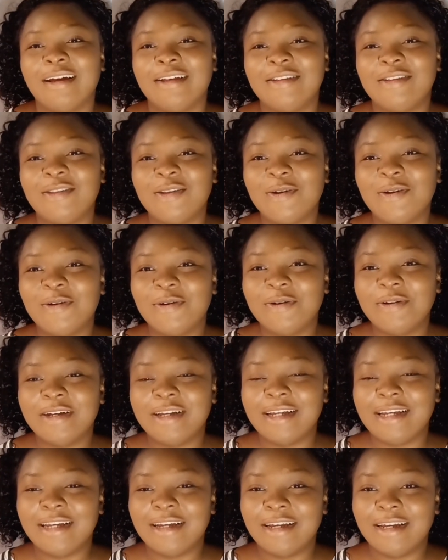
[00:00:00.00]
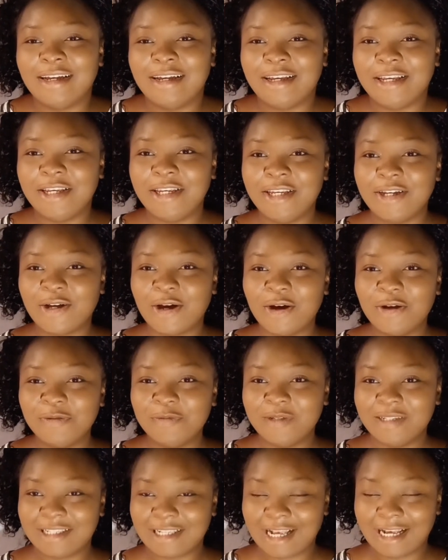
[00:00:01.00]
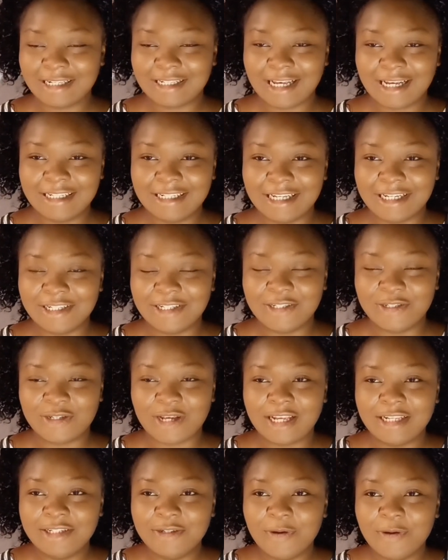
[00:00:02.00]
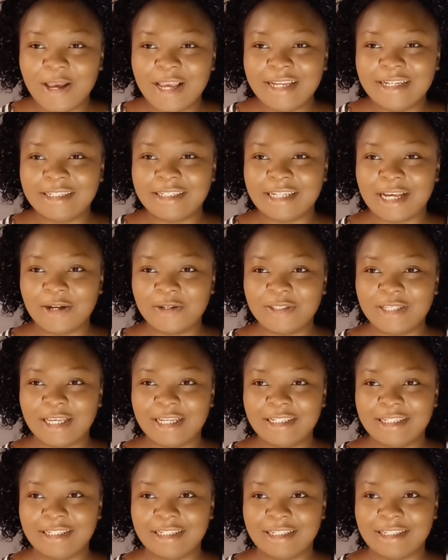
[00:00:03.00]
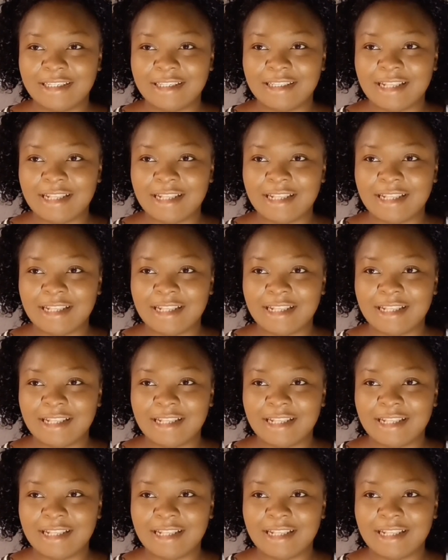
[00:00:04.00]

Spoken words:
So he called me scattered dentition, and the way he shouted it,